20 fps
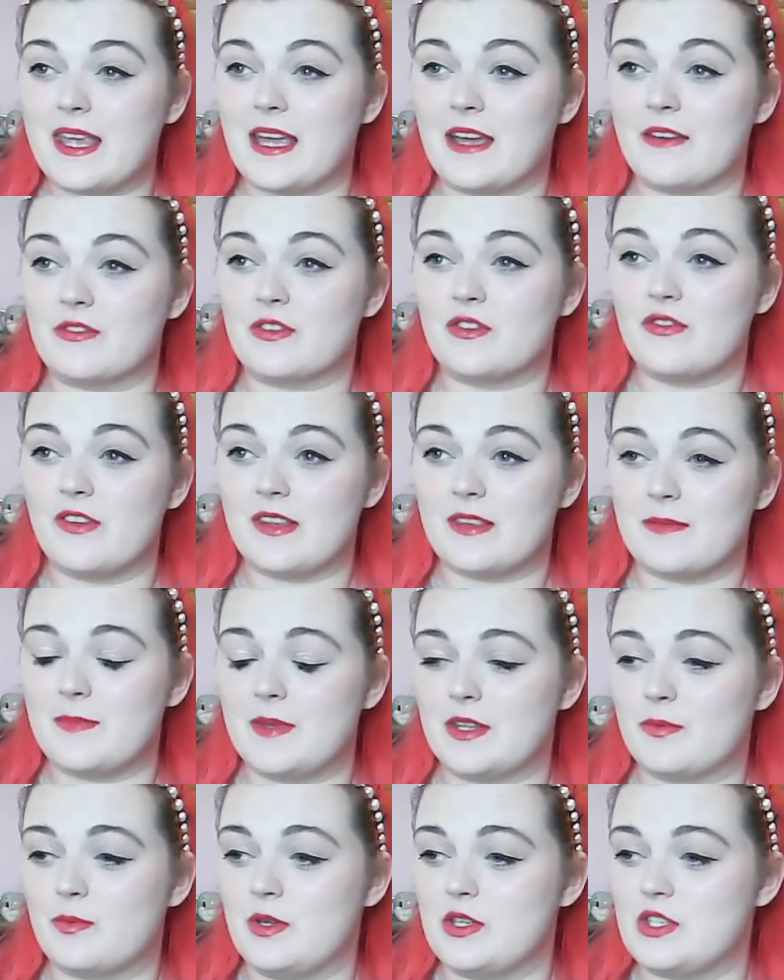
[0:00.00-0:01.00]
after
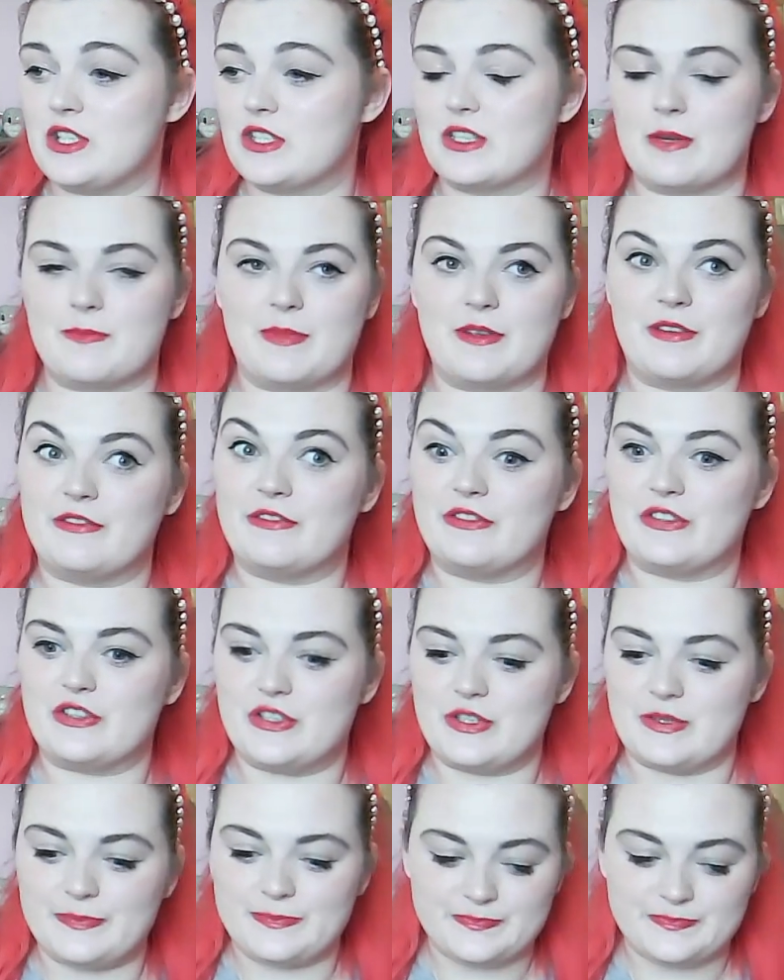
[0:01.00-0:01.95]
Christmas, which is going to be fun.